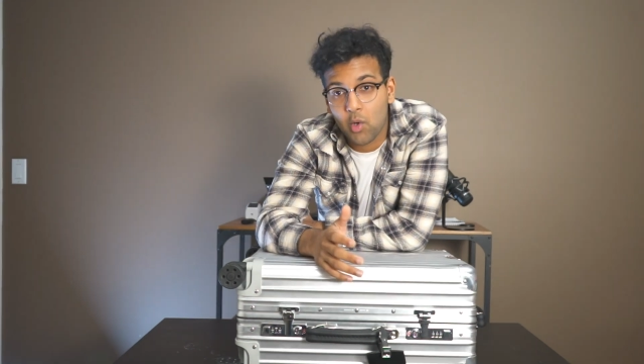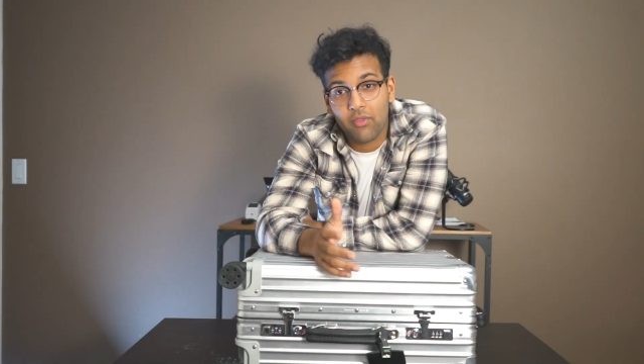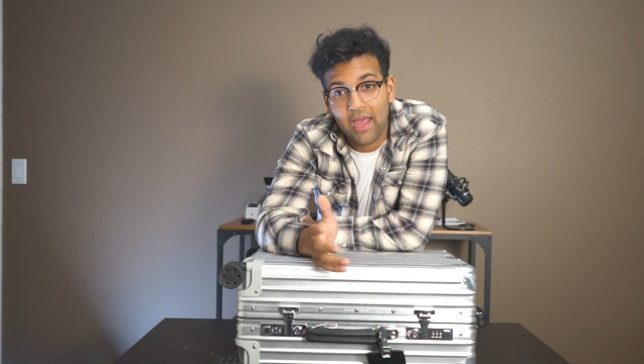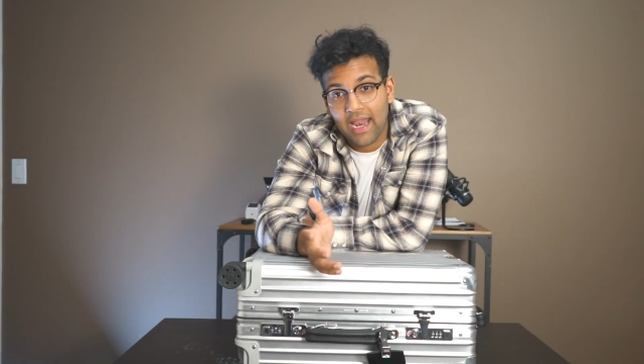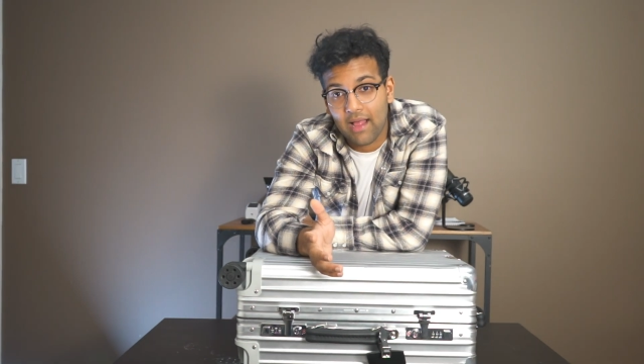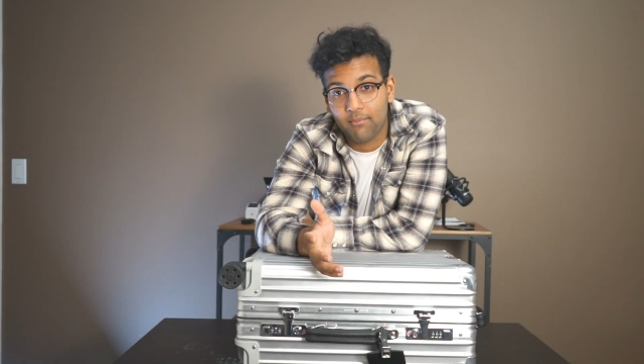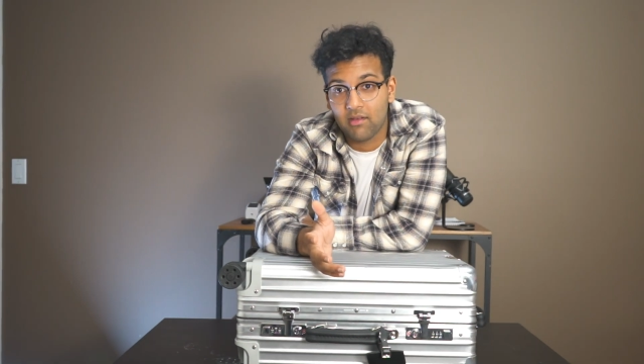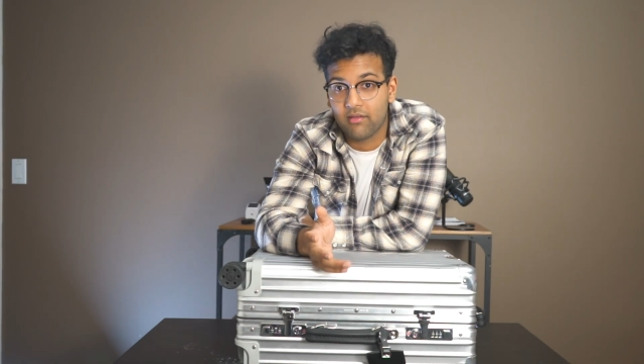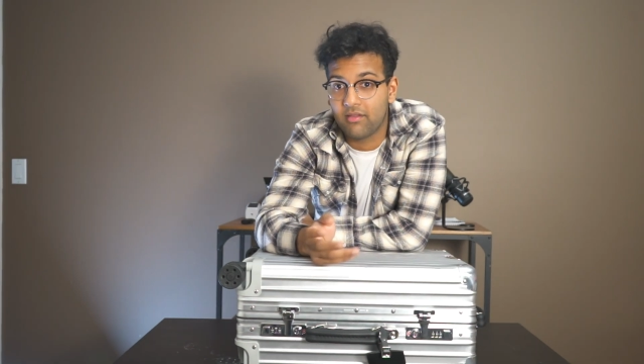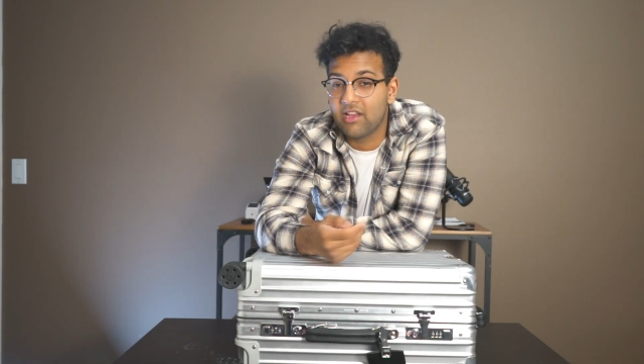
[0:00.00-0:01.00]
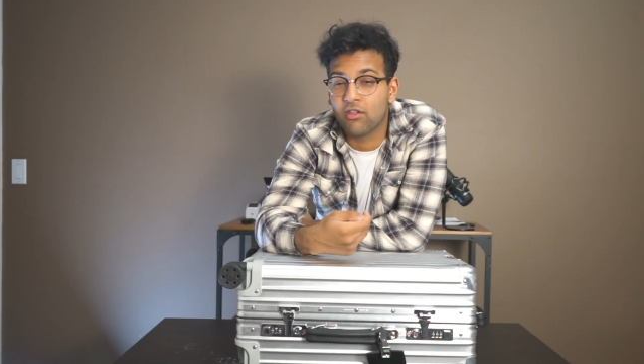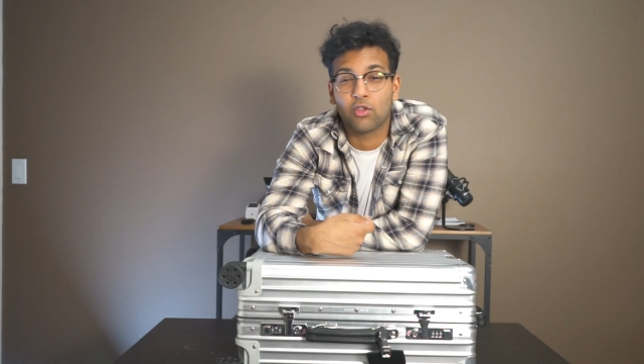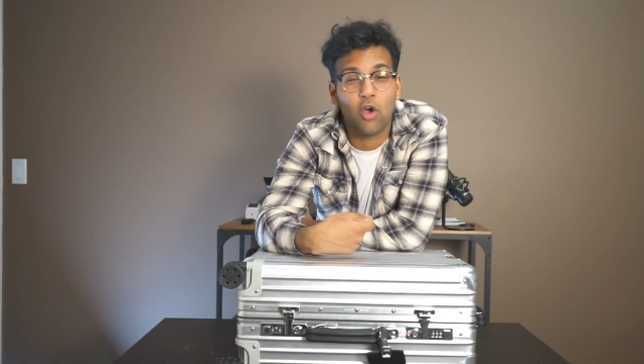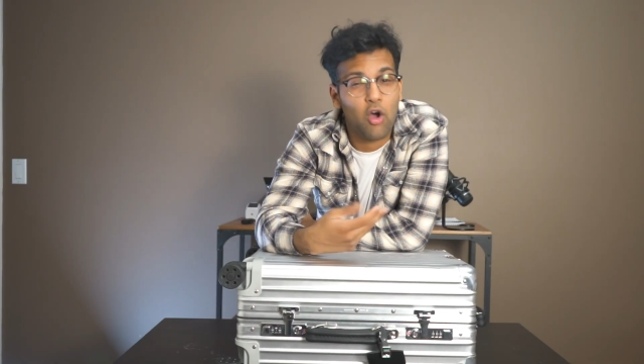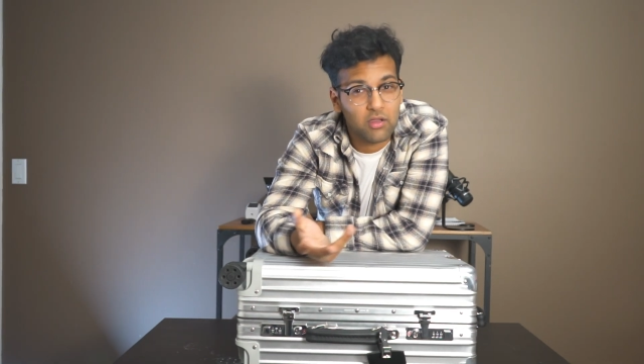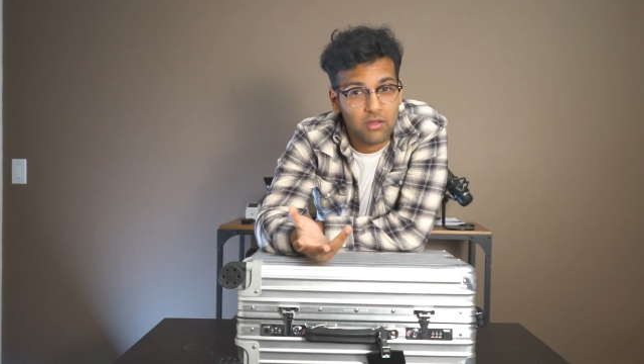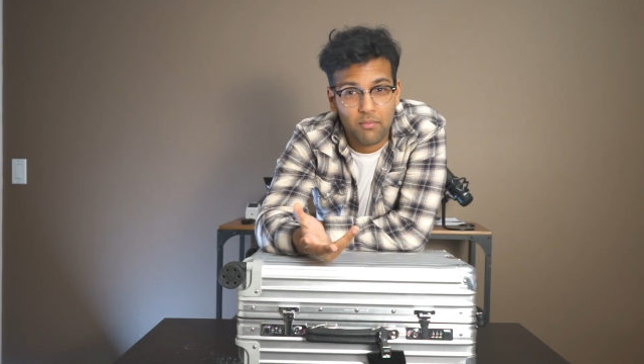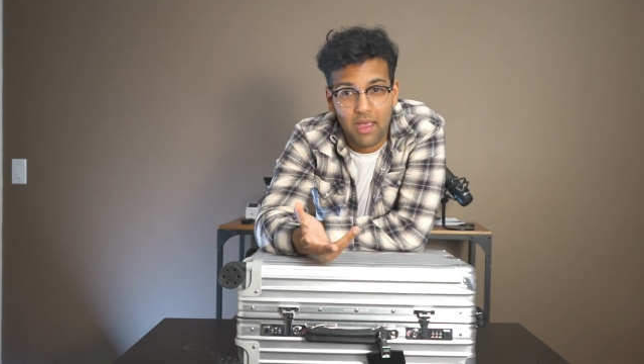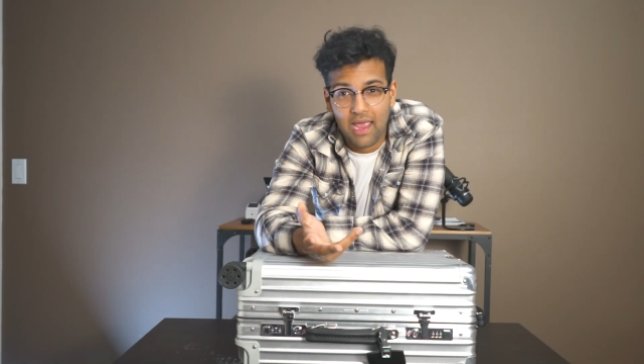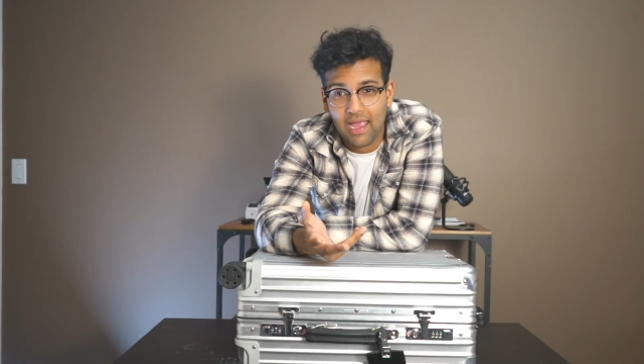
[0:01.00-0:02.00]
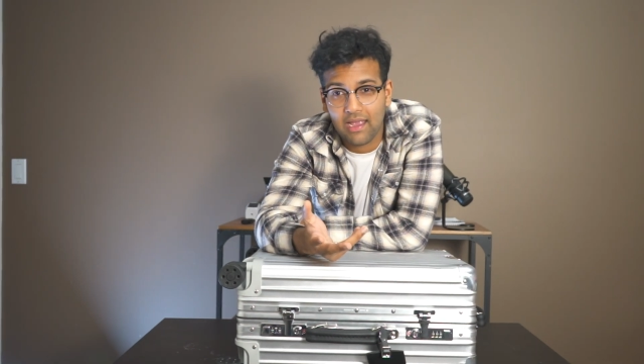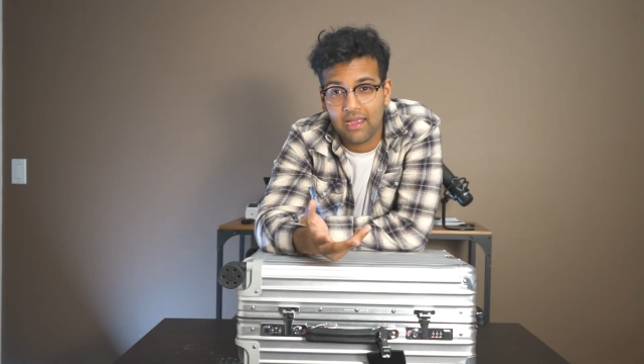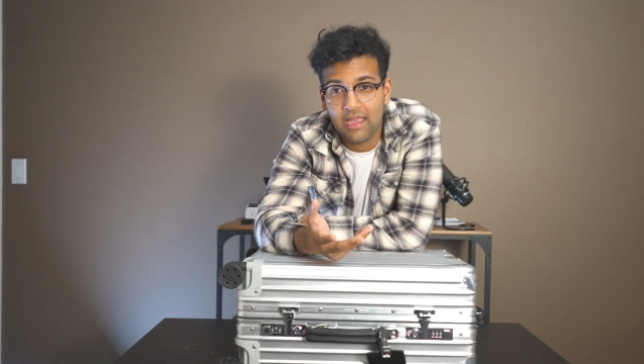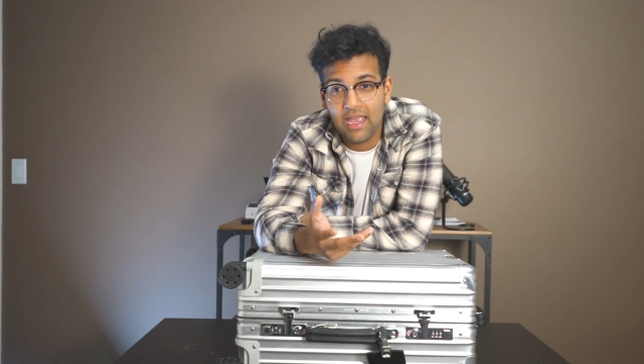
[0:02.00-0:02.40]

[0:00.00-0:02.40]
When that happens, they just tossed the bag,